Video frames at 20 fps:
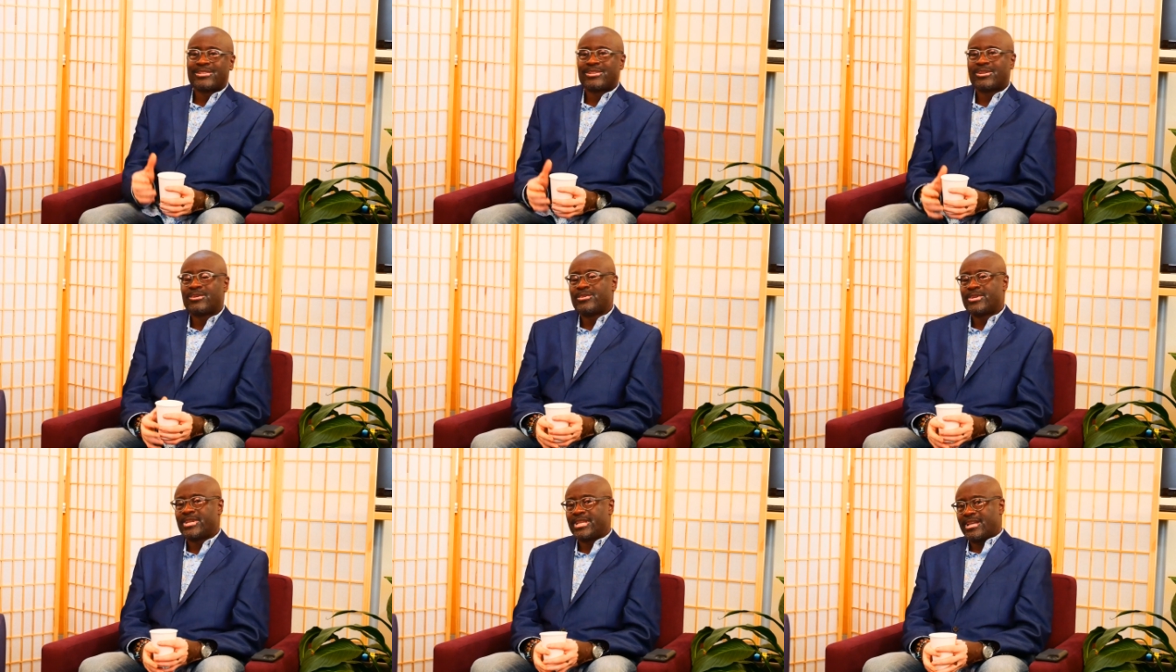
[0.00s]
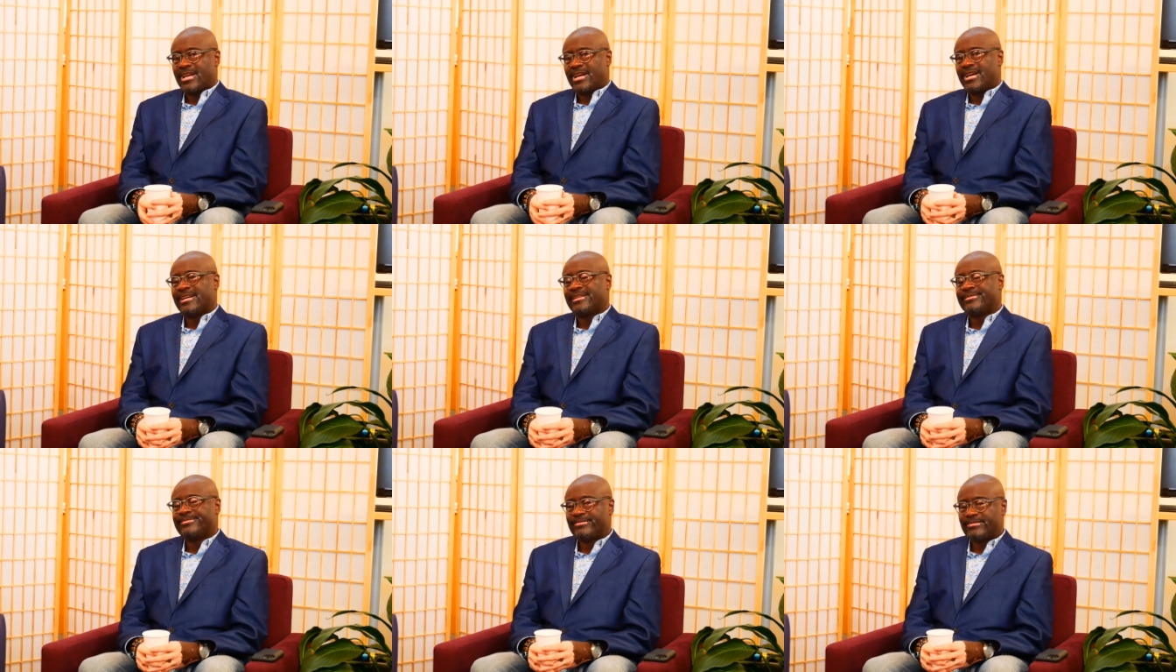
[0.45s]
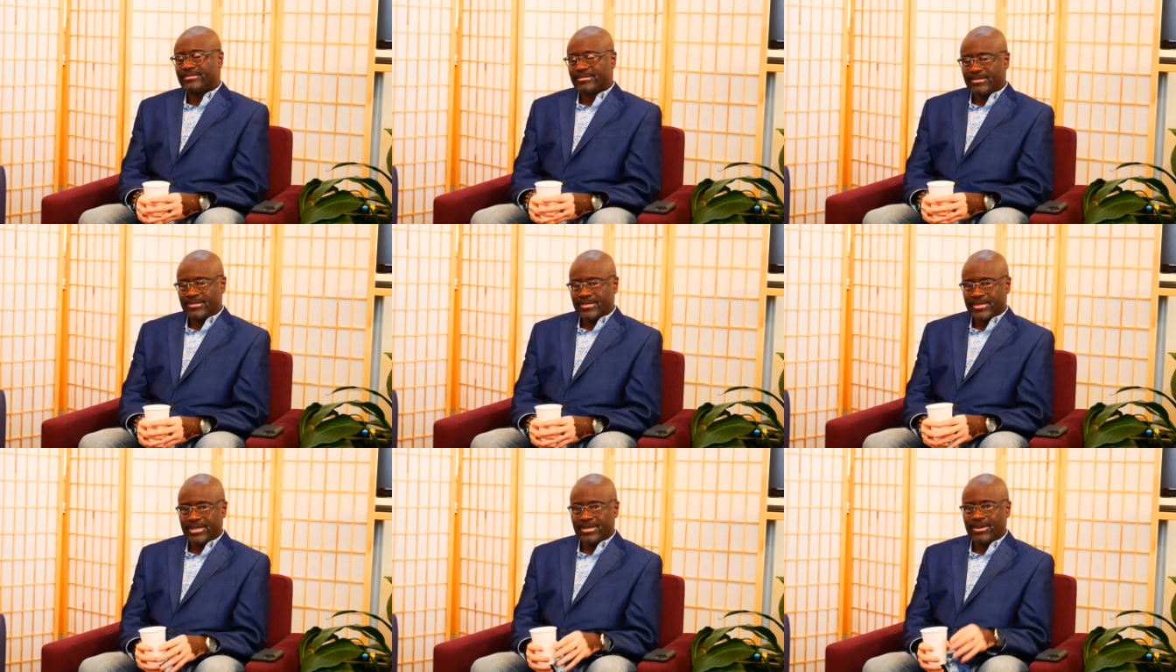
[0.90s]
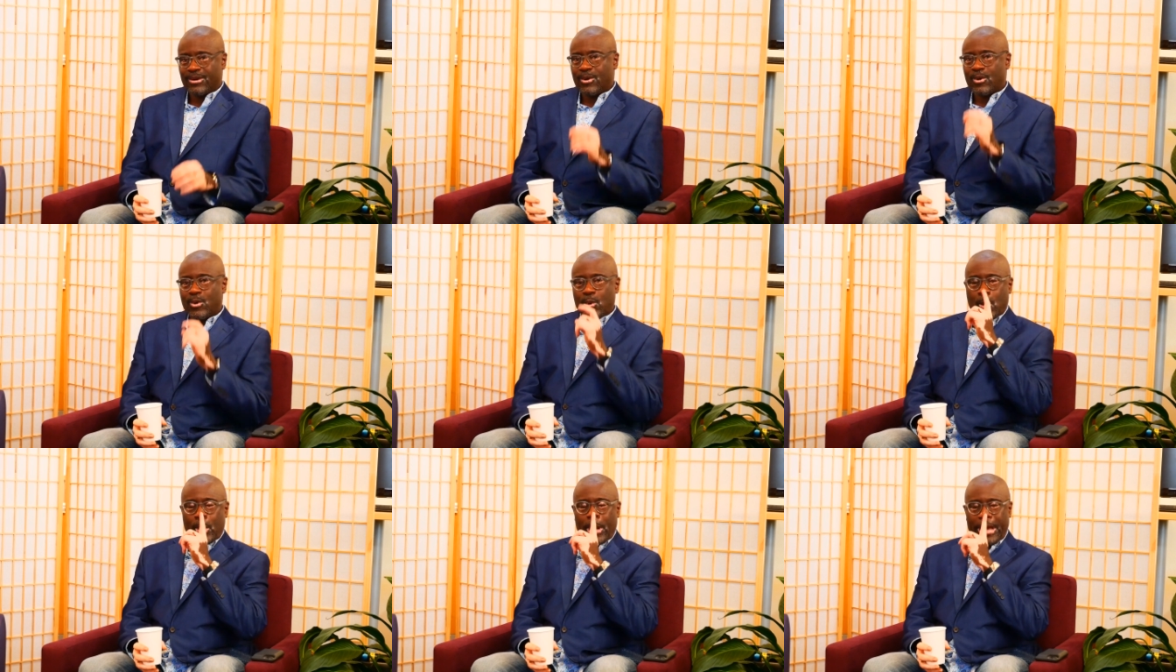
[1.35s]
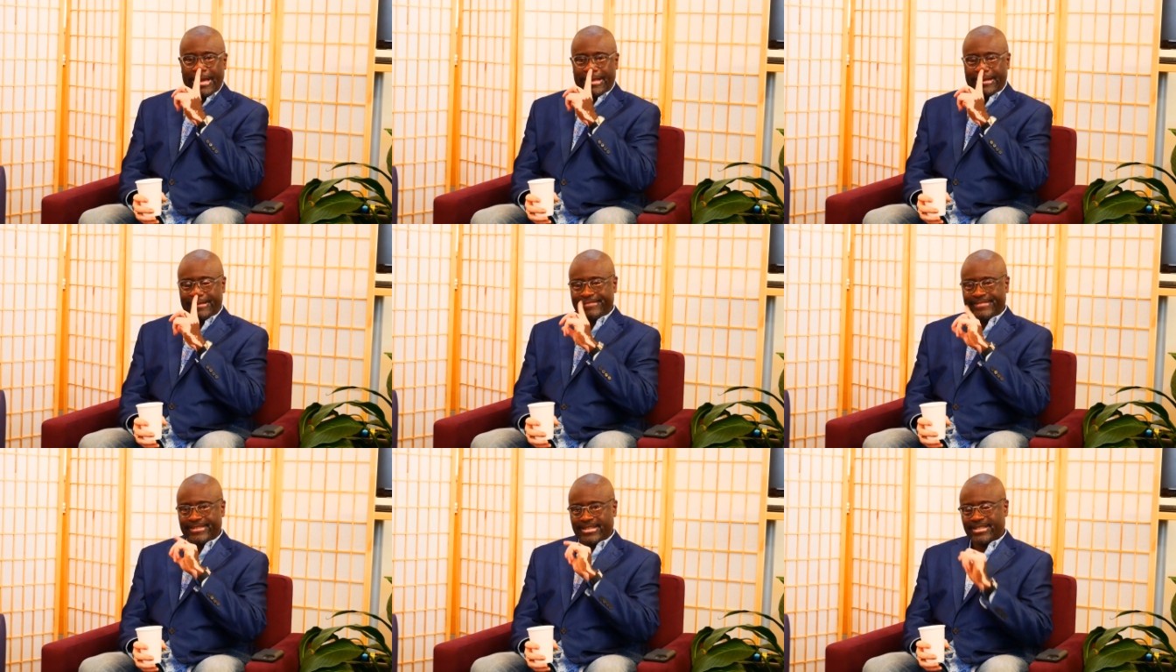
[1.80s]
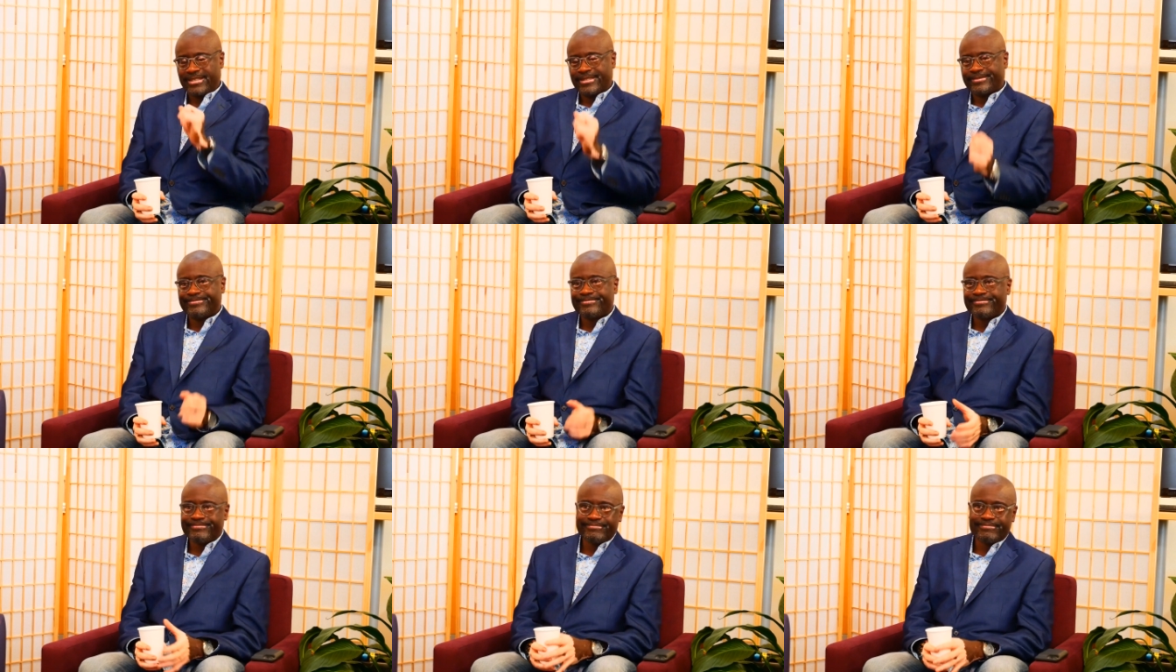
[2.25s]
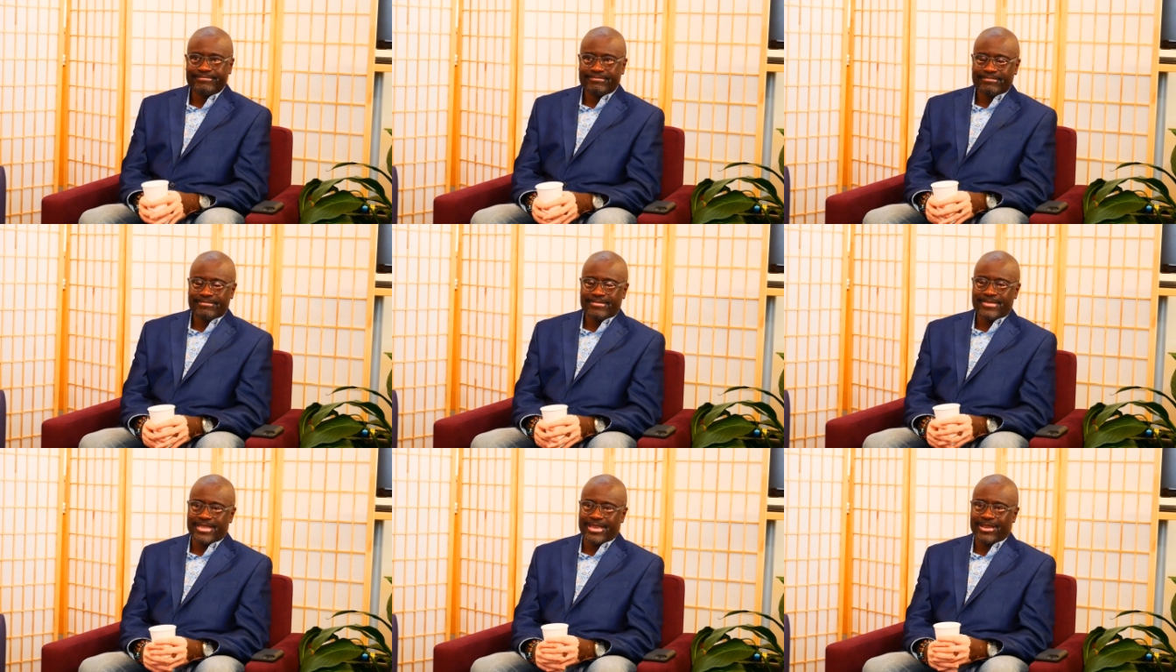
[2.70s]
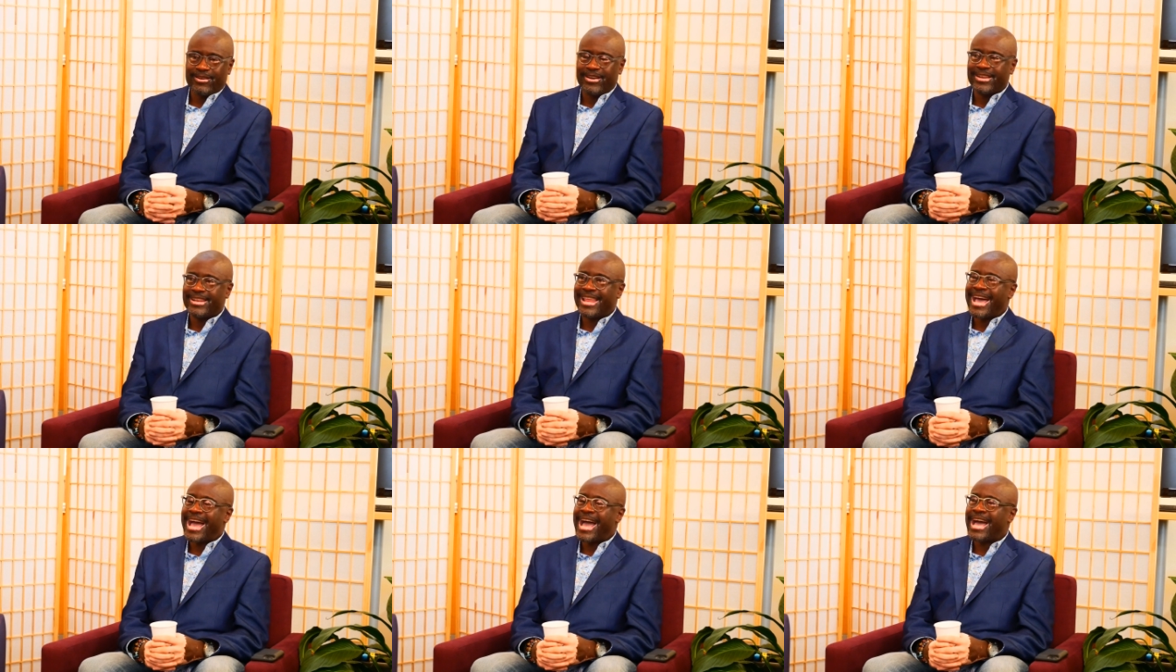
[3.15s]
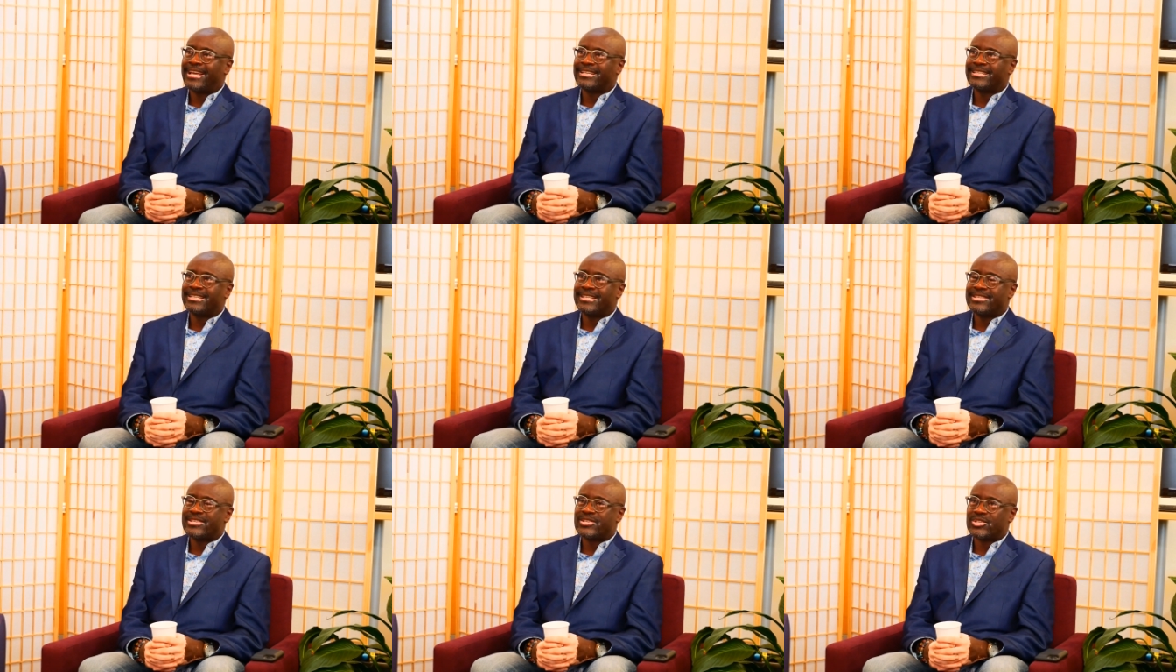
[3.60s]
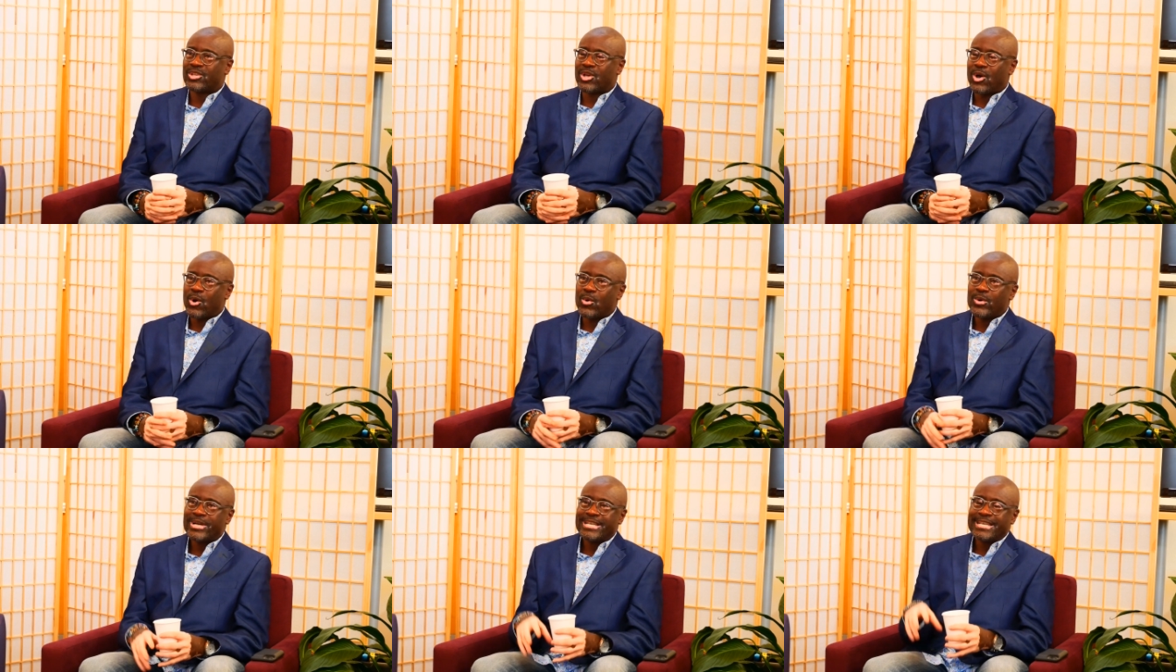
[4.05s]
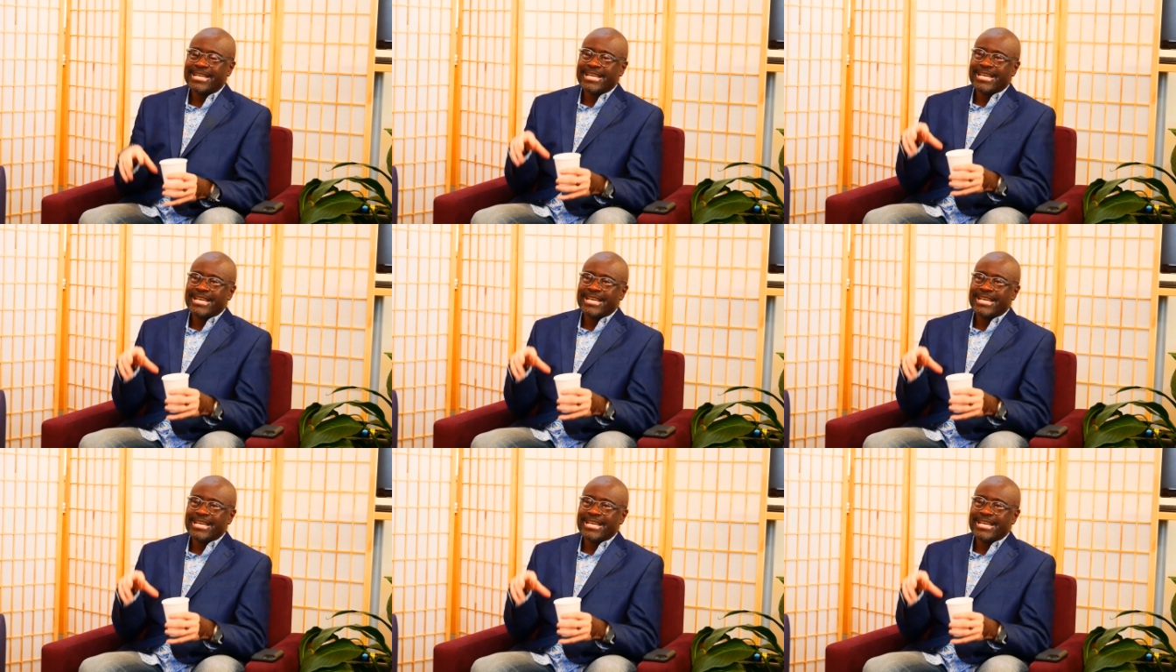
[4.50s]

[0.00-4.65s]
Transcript: So we uh, did a whole kind of uh, thing on that, and so